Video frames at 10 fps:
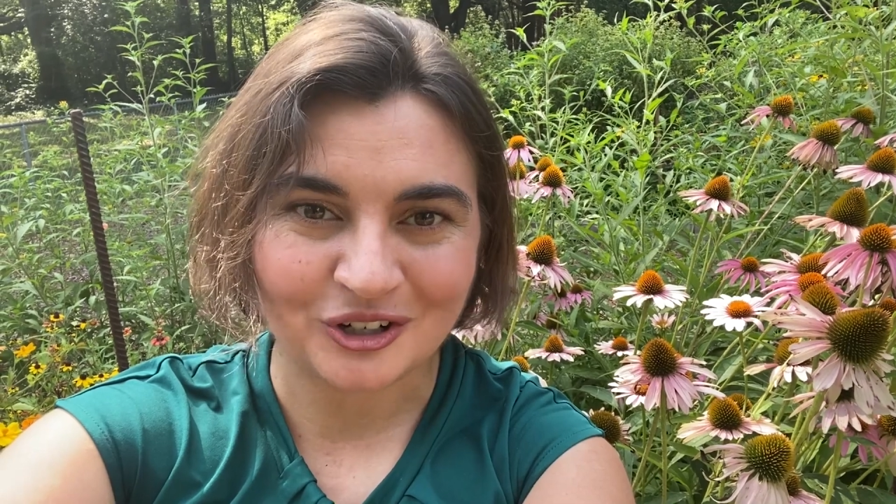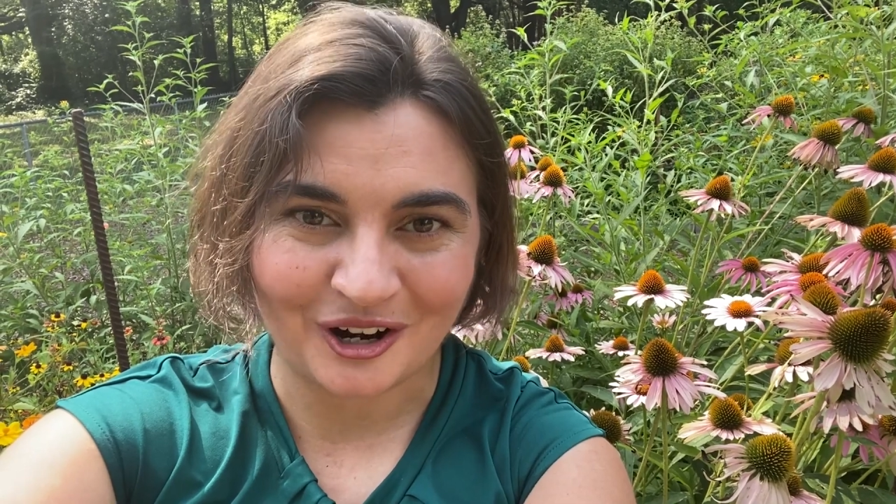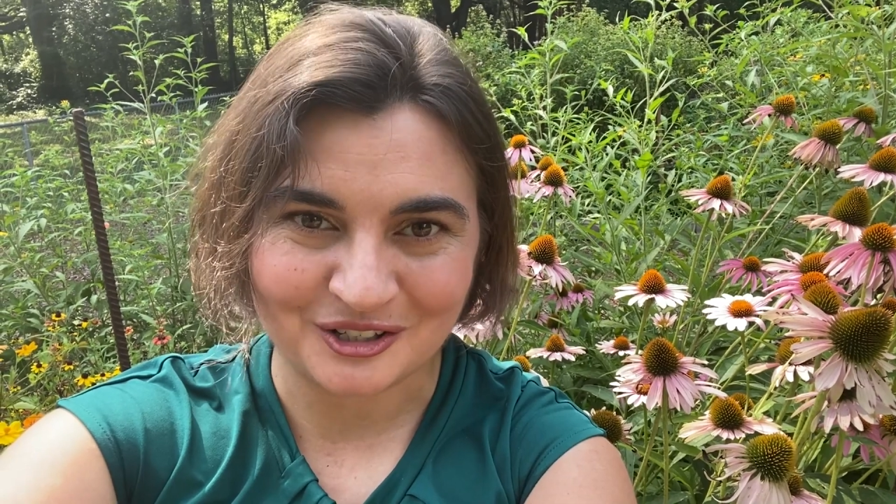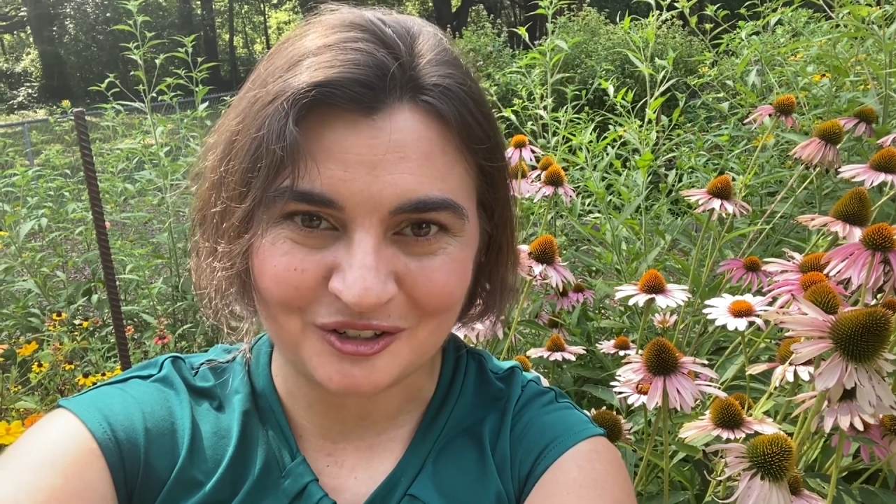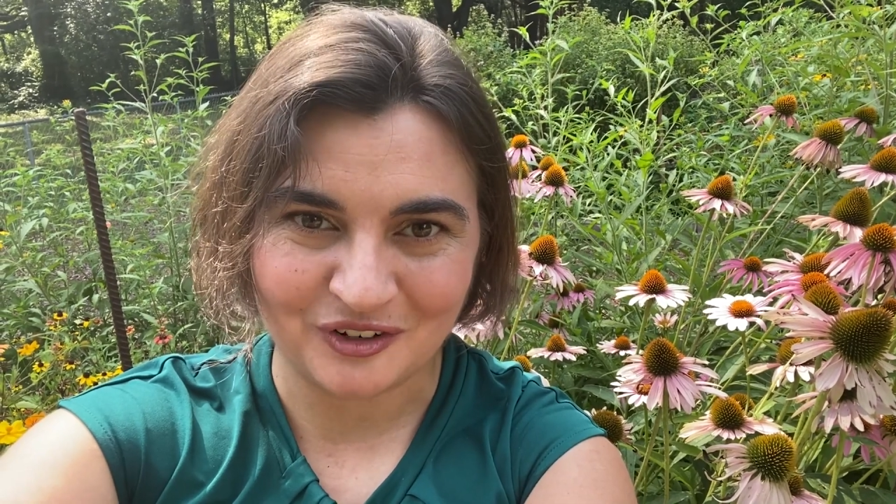
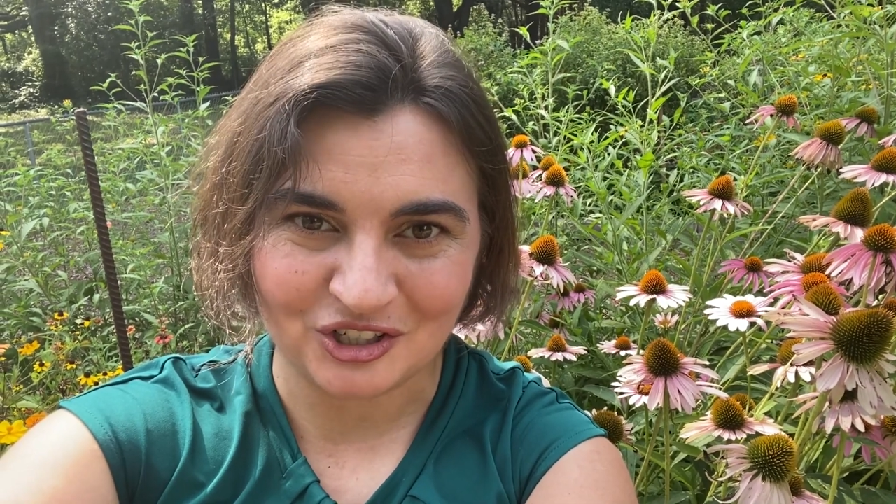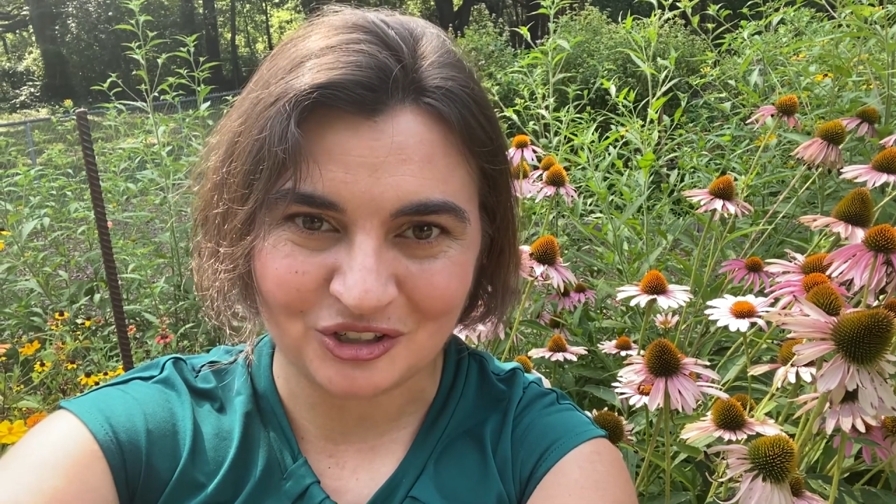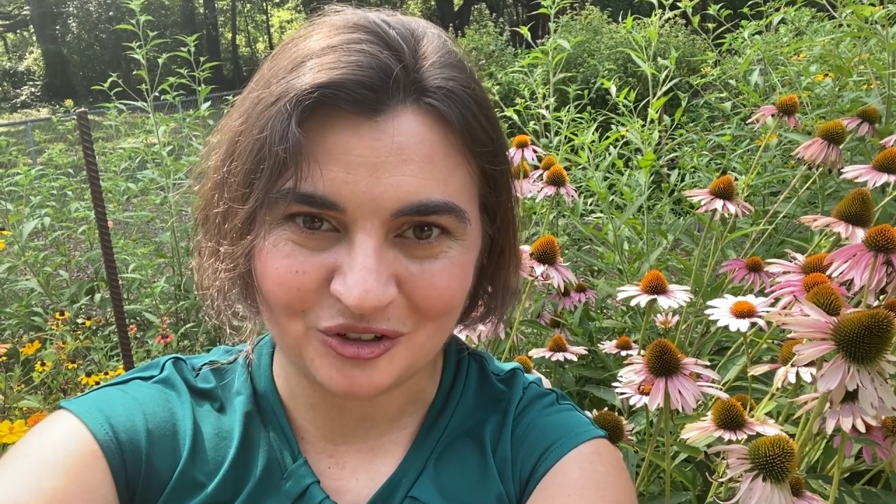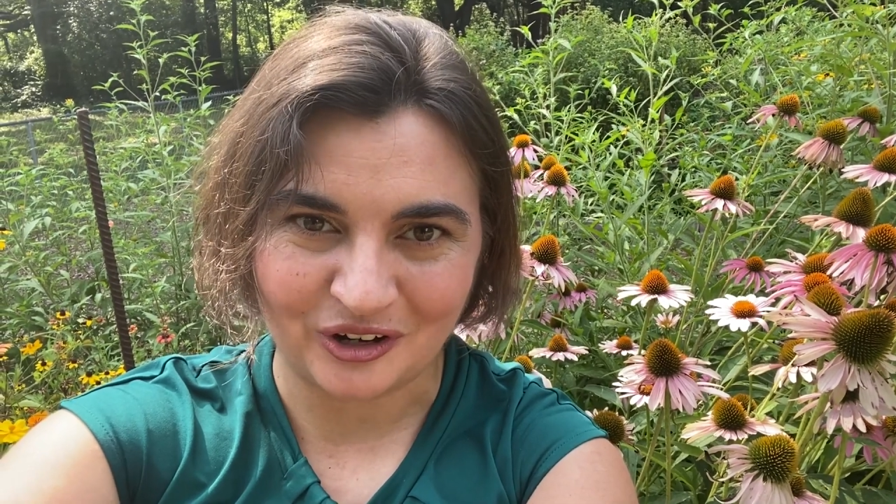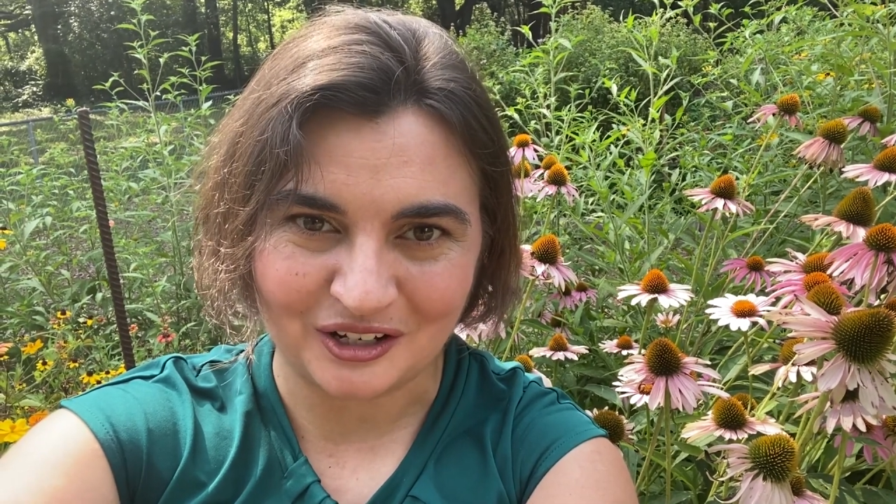Conservation
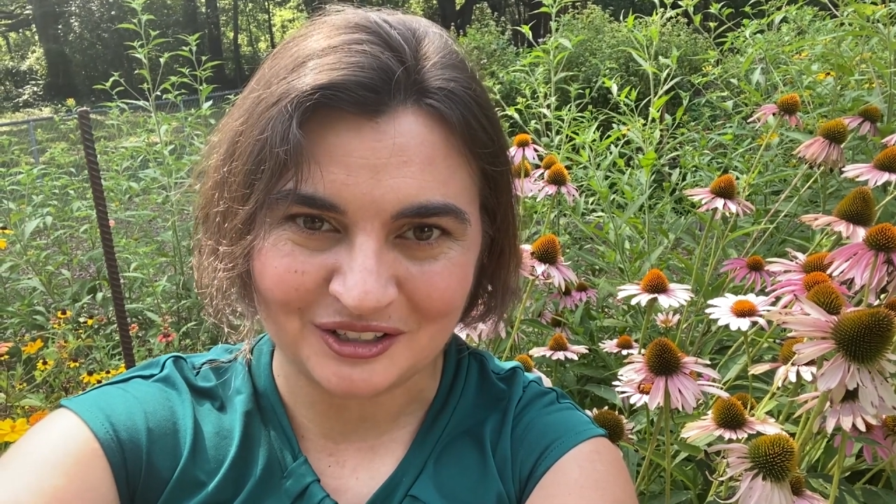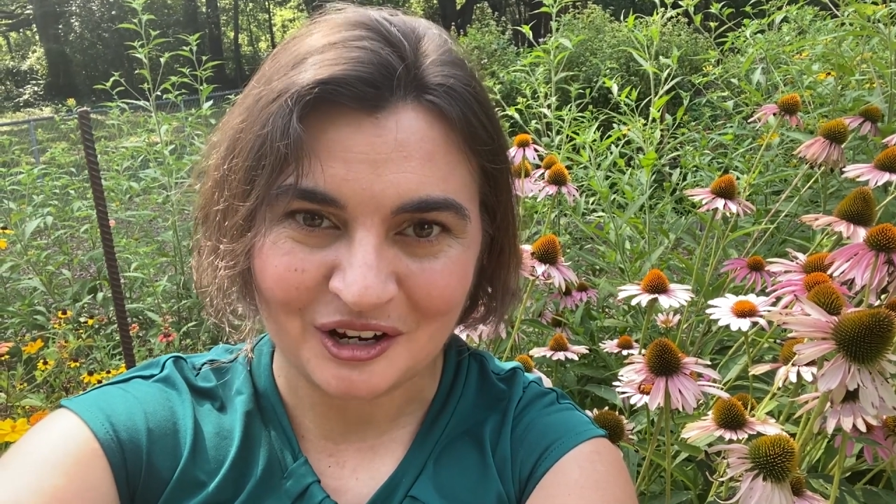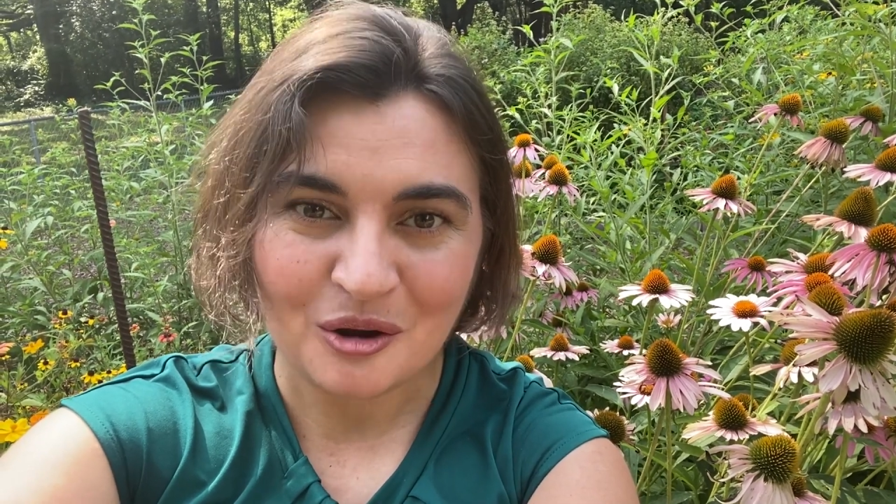Grant